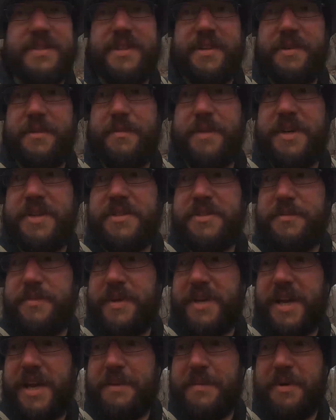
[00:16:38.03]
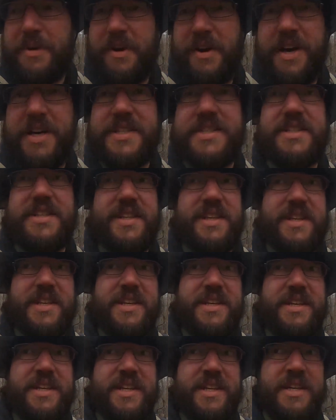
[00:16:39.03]
single mushroom I came across, and
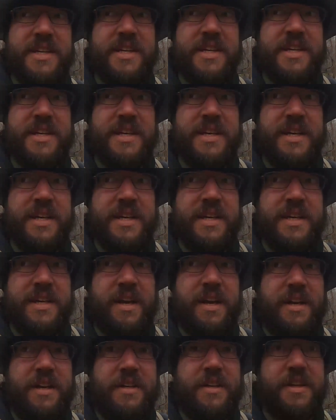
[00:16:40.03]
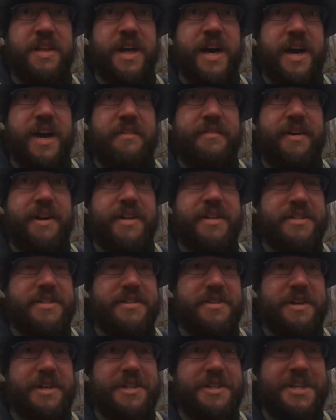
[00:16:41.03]
not gonna lie, I've kind of
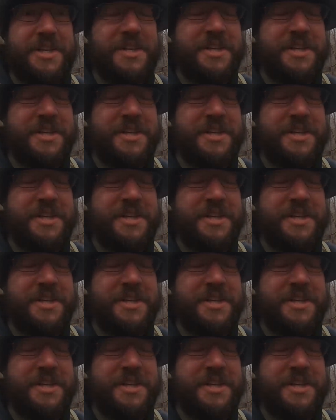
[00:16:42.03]
just lost